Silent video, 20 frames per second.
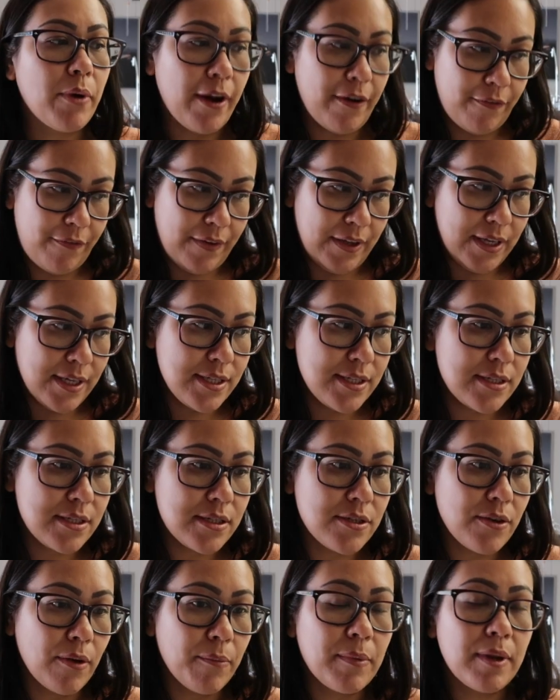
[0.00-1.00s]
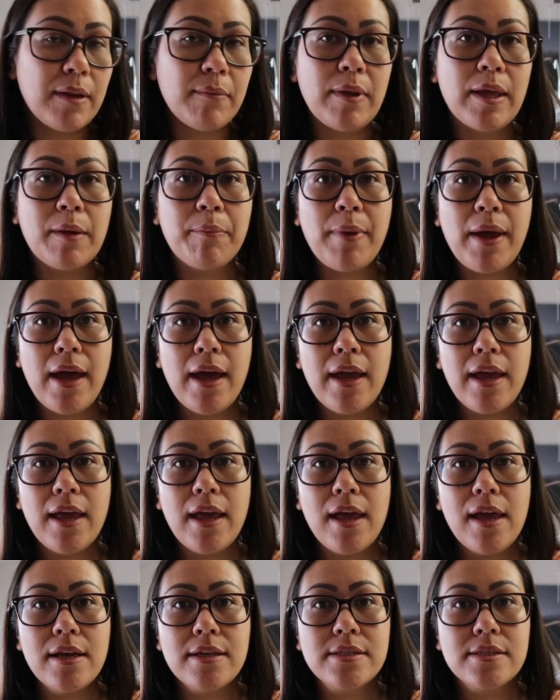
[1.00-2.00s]
breakfast. So I'm going to make
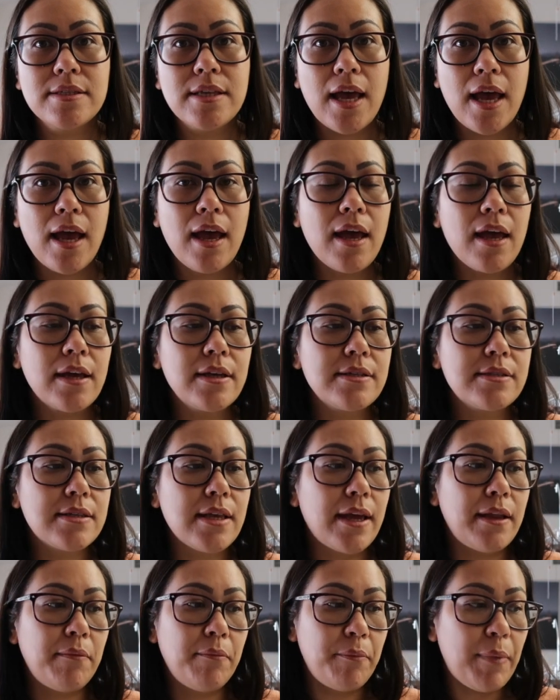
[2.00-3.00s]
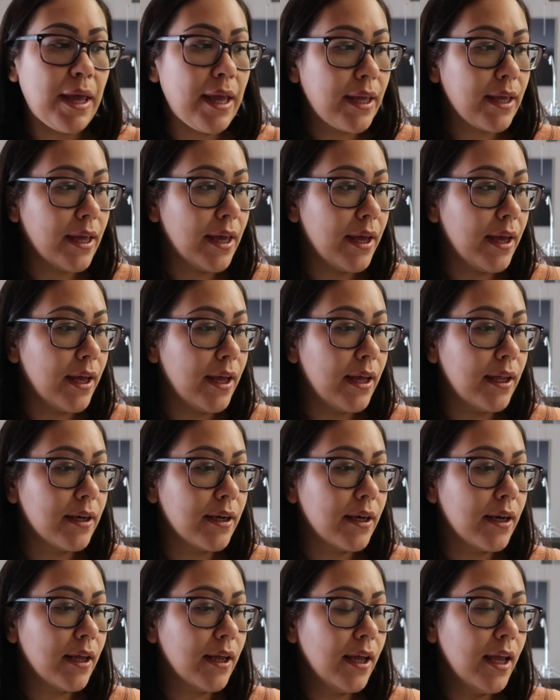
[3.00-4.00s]
pancakes, eggs, and
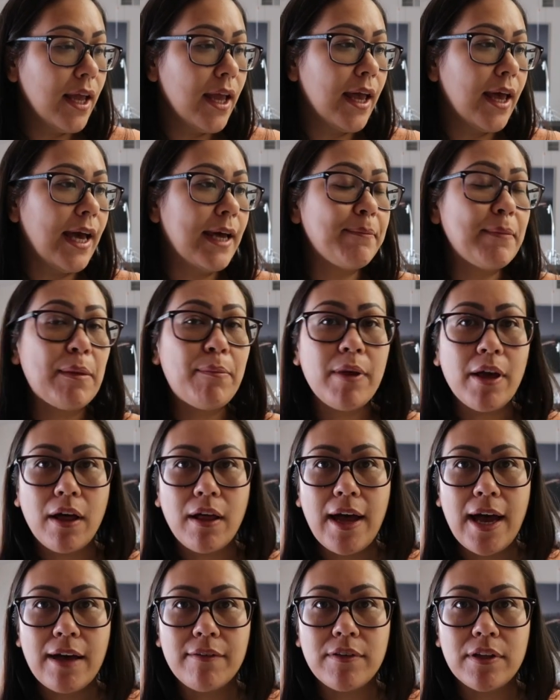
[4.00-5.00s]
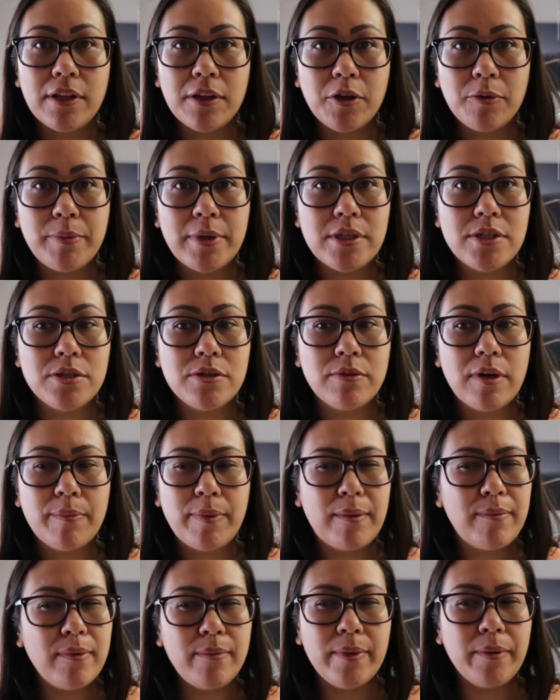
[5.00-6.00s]
bacon, and maybe I'll have a little bit too. I
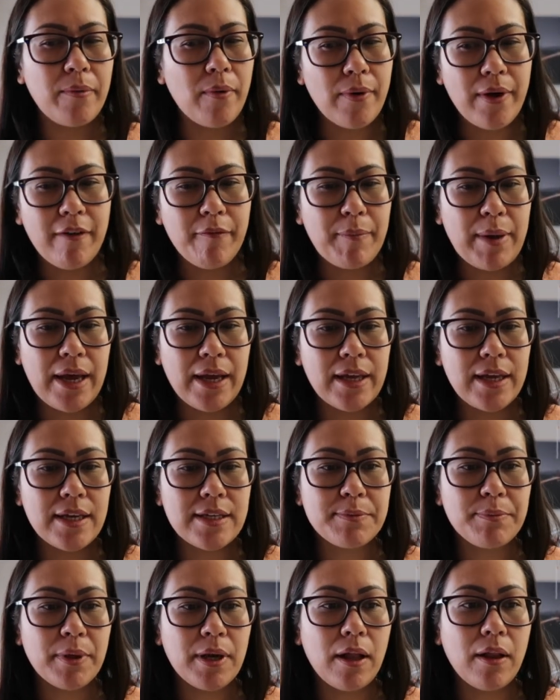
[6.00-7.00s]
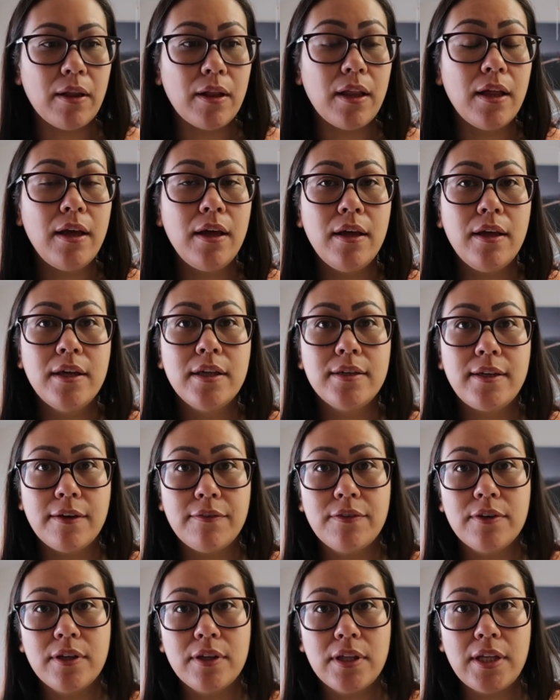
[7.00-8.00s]
probably won't have pancakes, but I'll
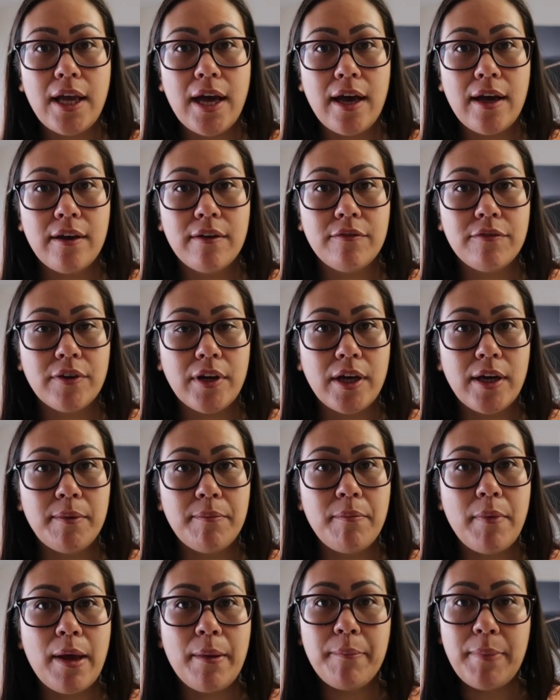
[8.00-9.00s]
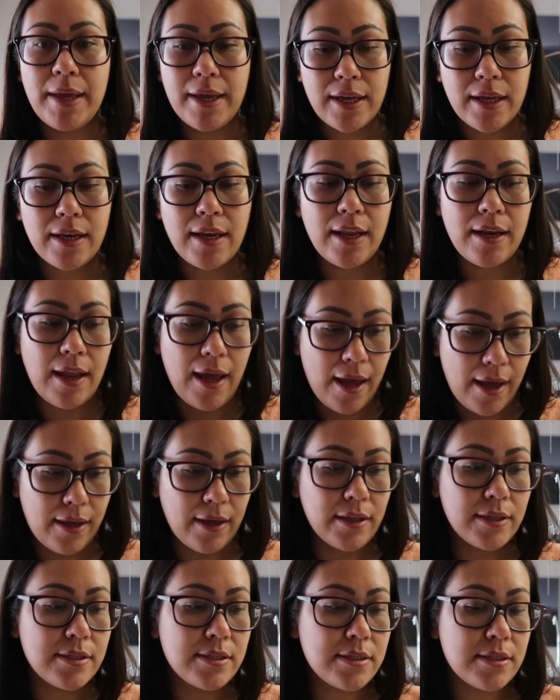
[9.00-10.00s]
definitely have bacon and
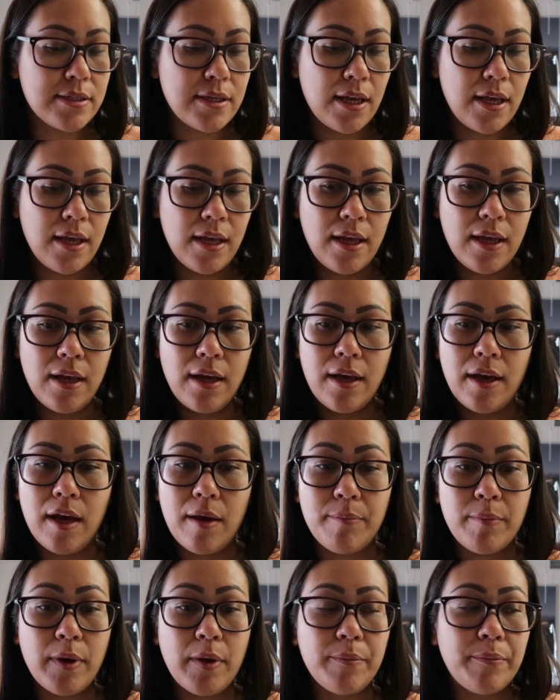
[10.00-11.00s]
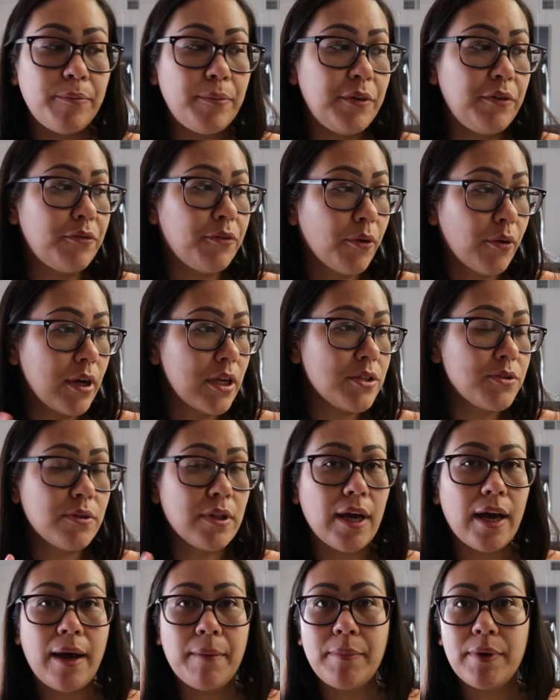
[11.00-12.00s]
eggs. But before I do
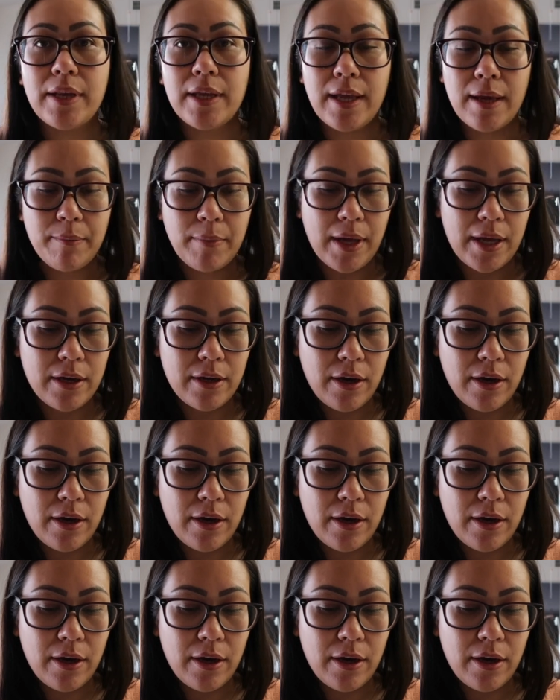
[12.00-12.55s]
that, I'm going to get my